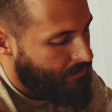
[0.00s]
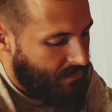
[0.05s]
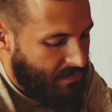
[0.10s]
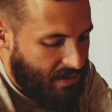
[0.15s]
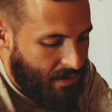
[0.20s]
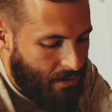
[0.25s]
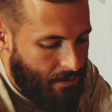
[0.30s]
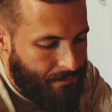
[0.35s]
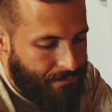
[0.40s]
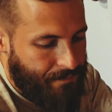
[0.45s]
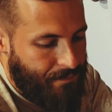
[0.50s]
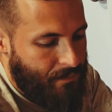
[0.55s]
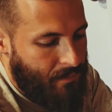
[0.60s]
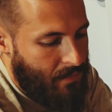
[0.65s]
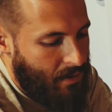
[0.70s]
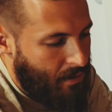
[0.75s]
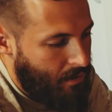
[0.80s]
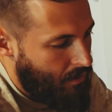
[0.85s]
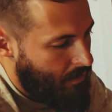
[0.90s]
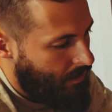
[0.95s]
Okay.
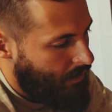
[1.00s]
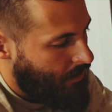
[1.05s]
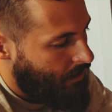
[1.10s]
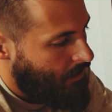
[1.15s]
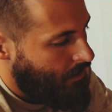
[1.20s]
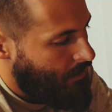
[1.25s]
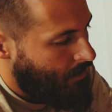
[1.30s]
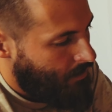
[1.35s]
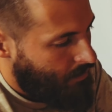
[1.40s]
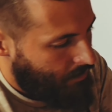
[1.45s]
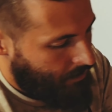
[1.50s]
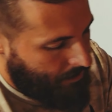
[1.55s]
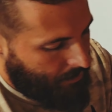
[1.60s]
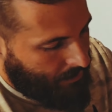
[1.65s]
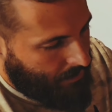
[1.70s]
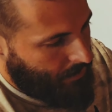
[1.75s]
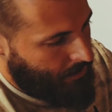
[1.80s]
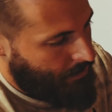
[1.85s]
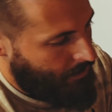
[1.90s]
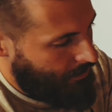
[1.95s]

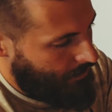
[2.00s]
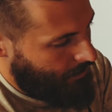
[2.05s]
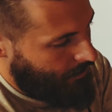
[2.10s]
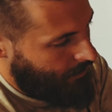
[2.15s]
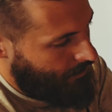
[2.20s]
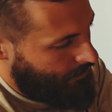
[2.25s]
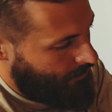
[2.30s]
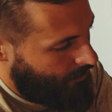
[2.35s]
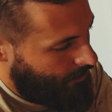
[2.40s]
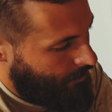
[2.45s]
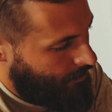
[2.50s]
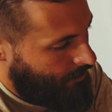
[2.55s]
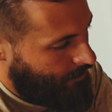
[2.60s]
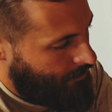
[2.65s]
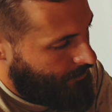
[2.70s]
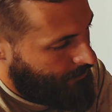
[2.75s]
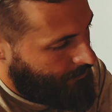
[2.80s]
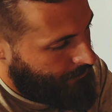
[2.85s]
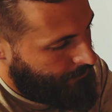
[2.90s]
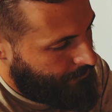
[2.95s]
And
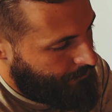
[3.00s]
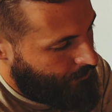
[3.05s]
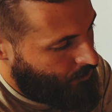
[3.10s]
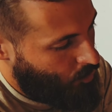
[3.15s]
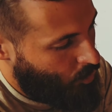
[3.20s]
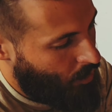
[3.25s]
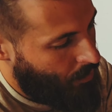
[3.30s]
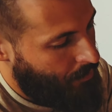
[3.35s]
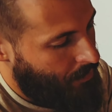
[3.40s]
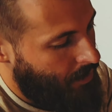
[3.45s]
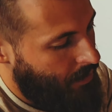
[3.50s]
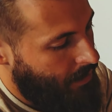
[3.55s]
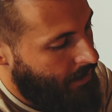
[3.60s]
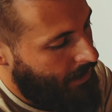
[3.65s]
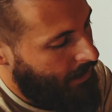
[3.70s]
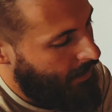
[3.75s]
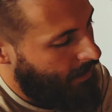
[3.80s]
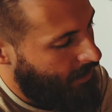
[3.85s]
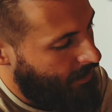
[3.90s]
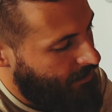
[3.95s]
one might
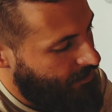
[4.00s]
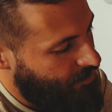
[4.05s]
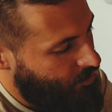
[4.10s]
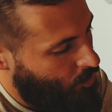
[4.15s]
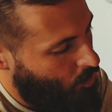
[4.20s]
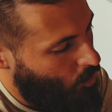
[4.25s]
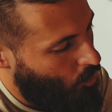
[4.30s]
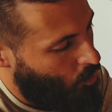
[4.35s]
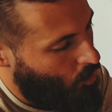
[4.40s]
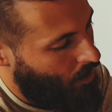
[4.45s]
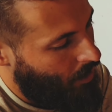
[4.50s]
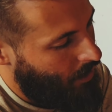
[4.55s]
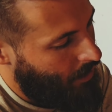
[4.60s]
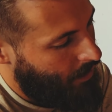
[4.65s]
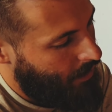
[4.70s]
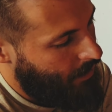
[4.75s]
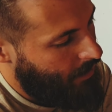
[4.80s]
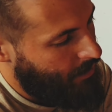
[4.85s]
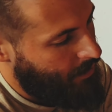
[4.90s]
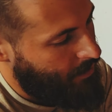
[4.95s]
ask,
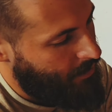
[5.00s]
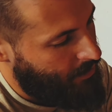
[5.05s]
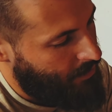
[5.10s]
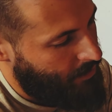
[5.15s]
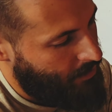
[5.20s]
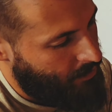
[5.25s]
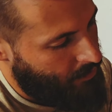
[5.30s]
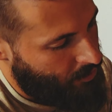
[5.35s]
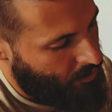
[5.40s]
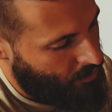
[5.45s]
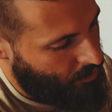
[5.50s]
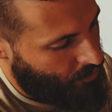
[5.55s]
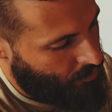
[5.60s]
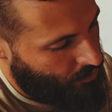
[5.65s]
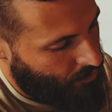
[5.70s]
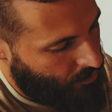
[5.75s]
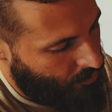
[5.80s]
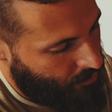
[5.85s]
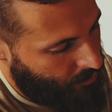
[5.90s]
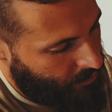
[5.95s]
why do you
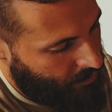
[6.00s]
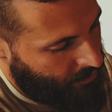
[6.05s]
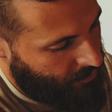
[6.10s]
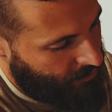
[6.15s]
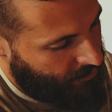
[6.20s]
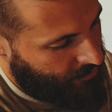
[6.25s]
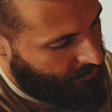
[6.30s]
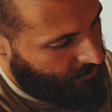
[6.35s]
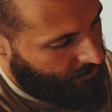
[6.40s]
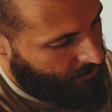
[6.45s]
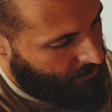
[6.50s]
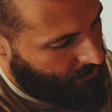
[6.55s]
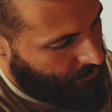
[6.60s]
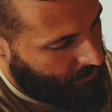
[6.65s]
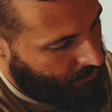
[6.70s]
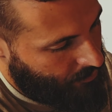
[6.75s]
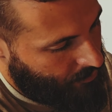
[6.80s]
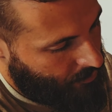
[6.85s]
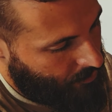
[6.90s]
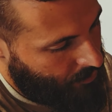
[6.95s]
do this?
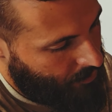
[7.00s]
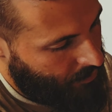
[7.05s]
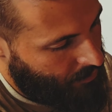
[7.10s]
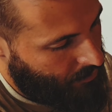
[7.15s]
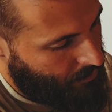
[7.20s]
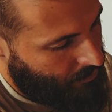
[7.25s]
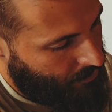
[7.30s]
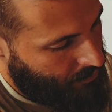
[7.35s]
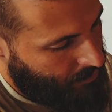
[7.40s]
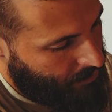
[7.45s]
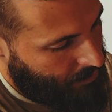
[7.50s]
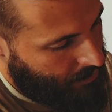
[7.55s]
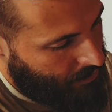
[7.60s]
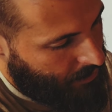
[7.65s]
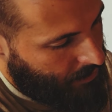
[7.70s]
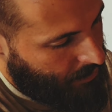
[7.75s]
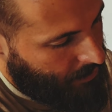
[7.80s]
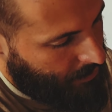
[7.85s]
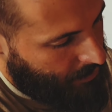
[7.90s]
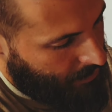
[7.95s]
Well,
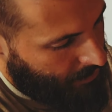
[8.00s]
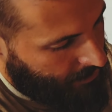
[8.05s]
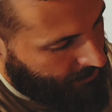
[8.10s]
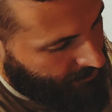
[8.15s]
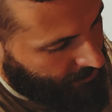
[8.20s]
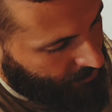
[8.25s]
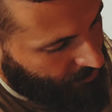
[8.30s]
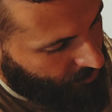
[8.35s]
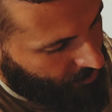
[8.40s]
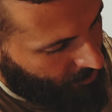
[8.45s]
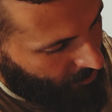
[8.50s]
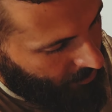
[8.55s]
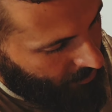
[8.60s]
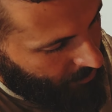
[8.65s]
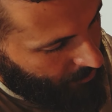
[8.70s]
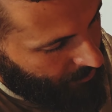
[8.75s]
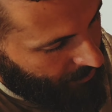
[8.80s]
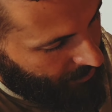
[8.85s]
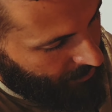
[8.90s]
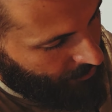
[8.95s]
as I was talking
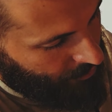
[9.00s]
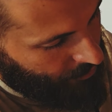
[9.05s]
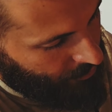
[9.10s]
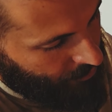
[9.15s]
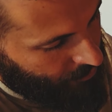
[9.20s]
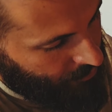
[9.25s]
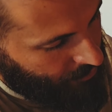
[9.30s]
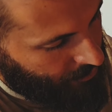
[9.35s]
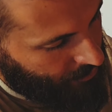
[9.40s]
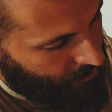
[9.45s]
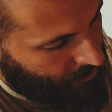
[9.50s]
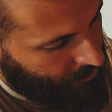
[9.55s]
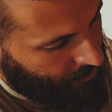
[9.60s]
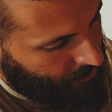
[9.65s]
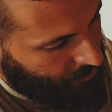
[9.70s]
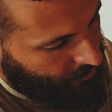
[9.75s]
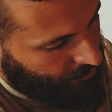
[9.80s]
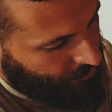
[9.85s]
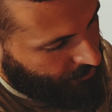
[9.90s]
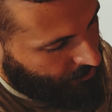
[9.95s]
about earlier,
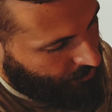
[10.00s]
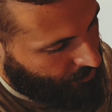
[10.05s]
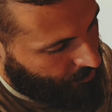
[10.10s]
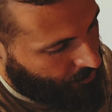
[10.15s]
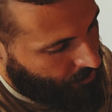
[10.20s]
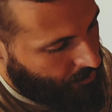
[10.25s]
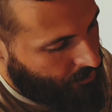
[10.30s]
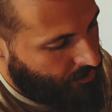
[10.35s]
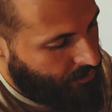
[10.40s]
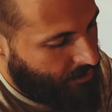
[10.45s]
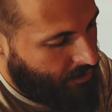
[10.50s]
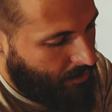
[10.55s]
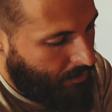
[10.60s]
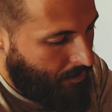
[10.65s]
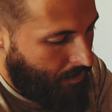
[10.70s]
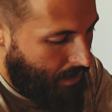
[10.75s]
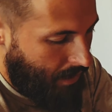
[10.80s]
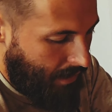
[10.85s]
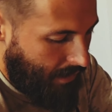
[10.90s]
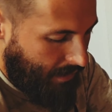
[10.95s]
screws can
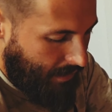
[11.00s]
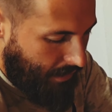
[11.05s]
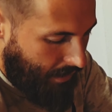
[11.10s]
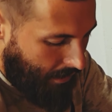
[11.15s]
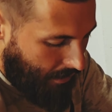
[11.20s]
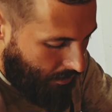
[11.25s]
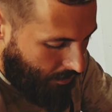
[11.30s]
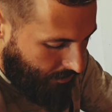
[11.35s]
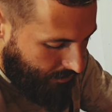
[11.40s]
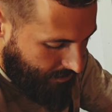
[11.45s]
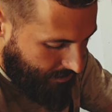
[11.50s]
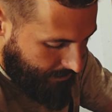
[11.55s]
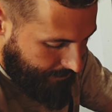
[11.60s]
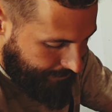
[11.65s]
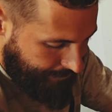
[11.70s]
back out.